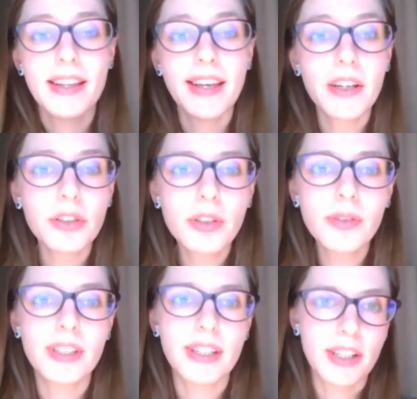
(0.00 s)
They
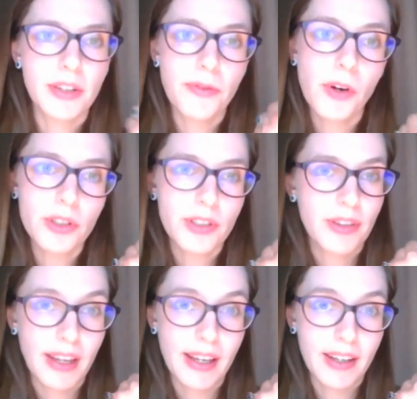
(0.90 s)
concluded that first
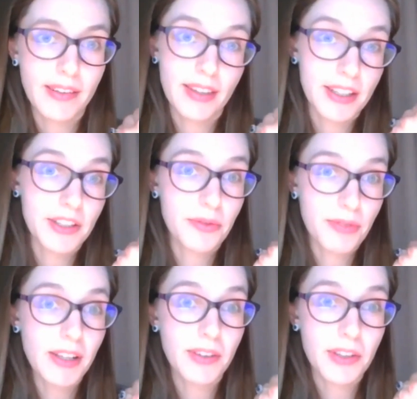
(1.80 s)
thing that is
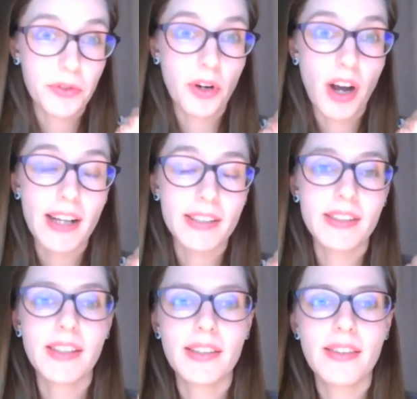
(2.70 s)
relevant for
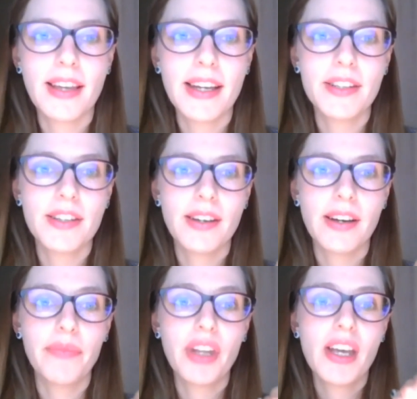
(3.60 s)
us is that
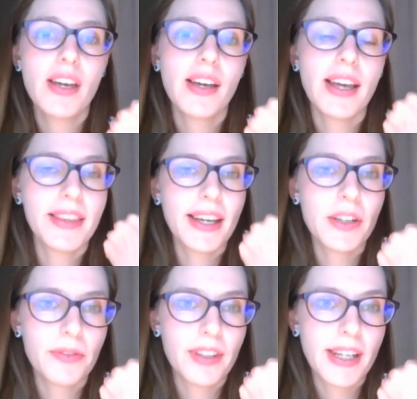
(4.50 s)
at the
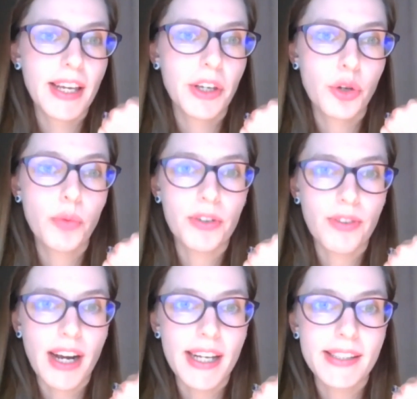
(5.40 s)
end of the day, human
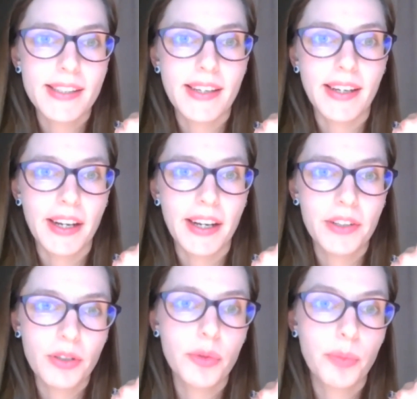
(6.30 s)
rights
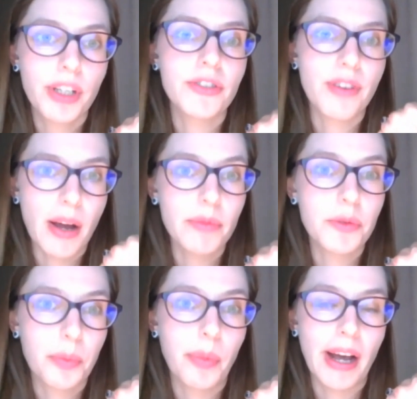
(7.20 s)
cannot be
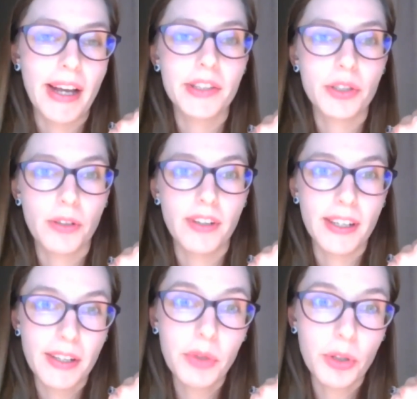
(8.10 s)
trumped by
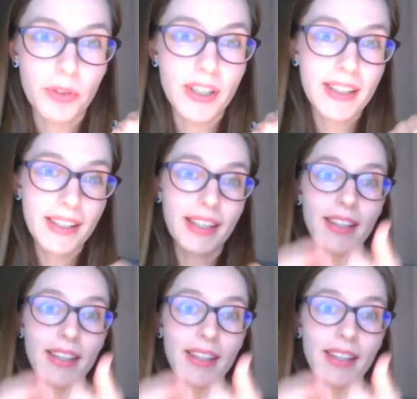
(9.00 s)
sovereign immunity.